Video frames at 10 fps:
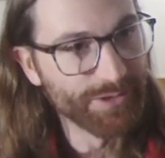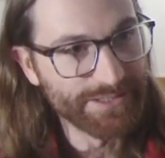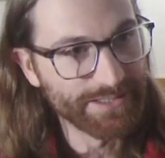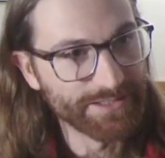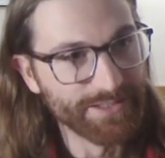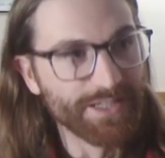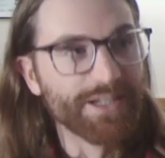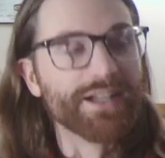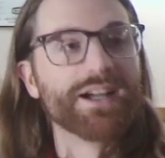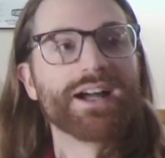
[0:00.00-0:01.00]
Forte.
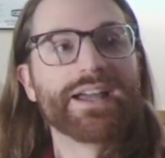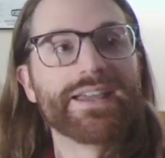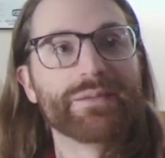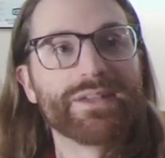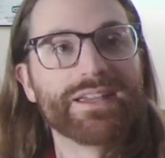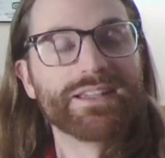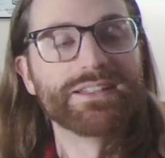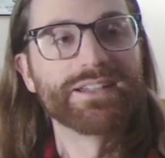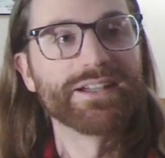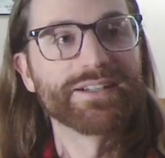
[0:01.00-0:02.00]
I am
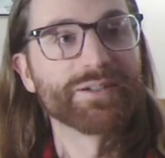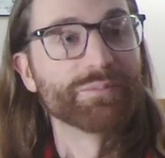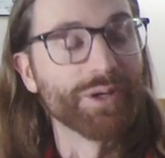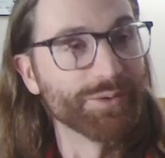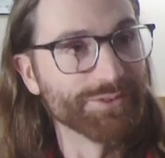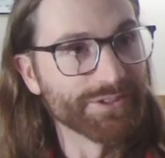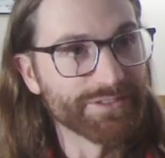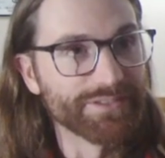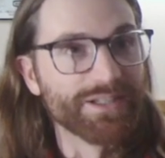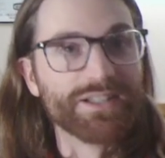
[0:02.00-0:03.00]
a
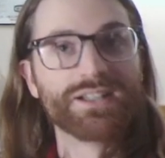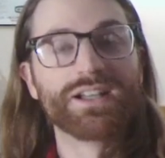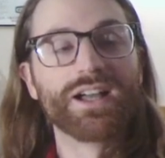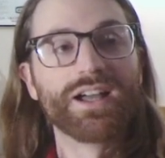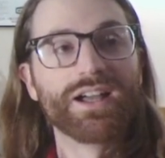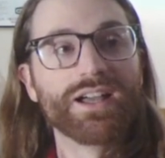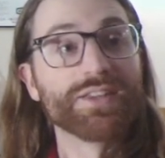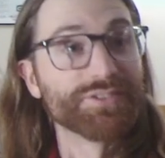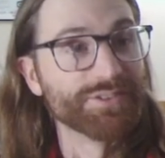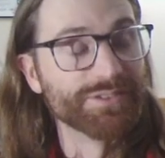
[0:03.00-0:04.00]
composer, a
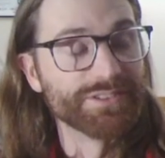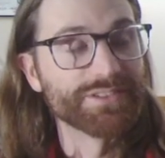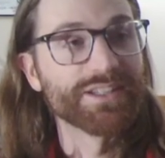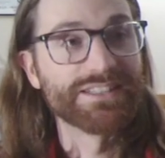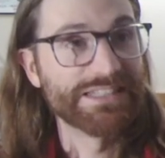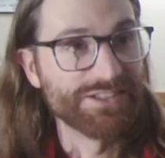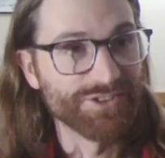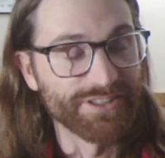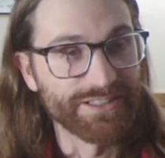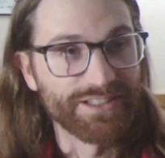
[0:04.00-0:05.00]
student, a
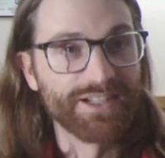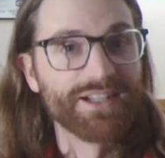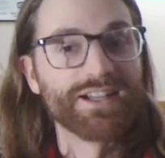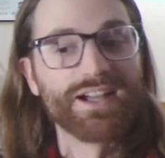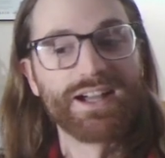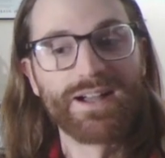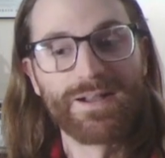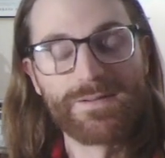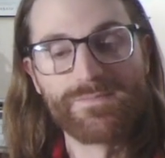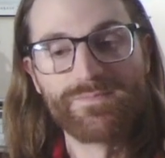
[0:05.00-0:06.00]
teacher.
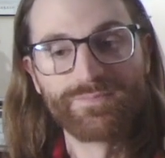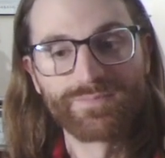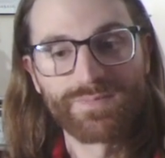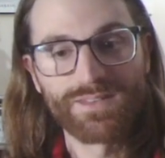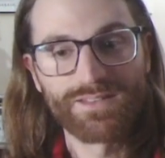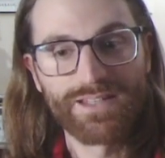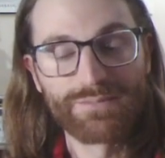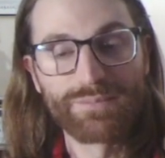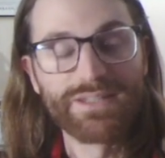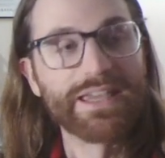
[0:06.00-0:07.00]
I'm
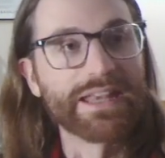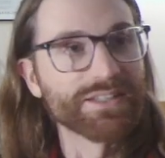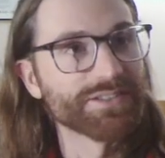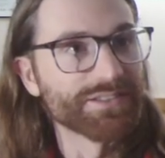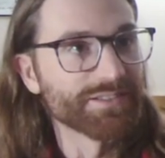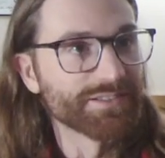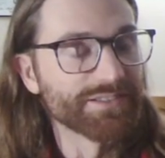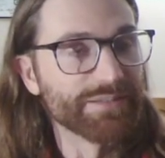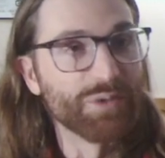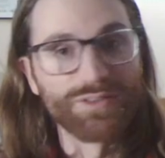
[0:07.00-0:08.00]
a pianist,
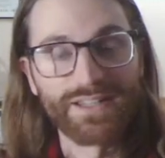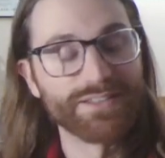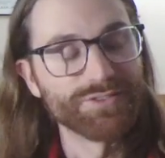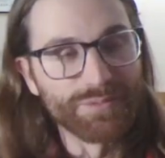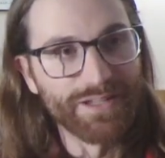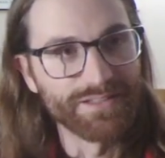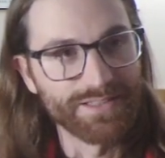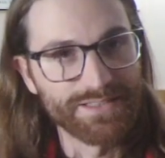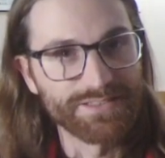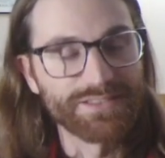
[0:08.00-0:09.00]
a
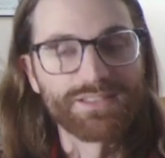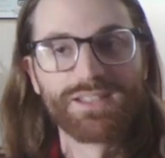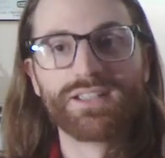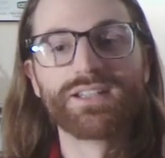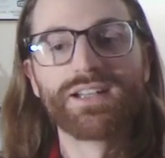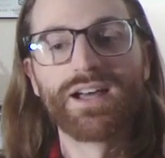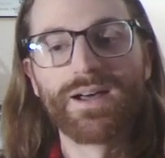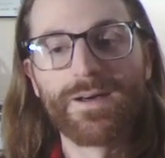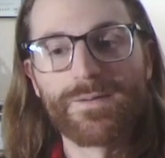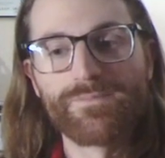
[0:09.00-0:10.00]
multi-instrumentalist.
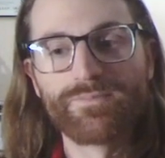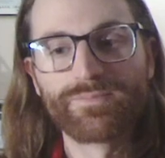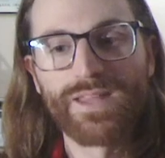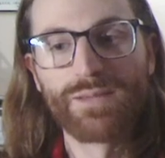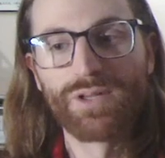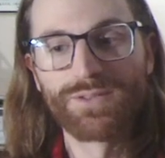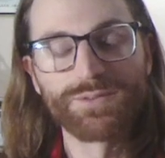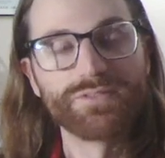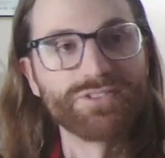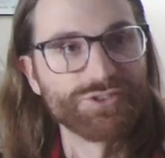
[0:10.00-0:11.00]
I'm
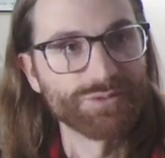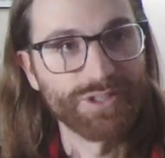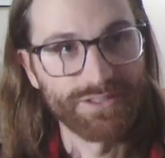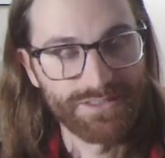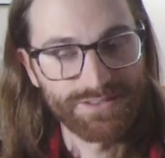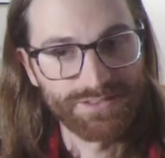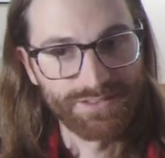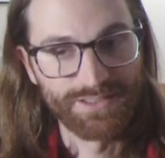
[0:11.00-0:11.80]
also a visual artist.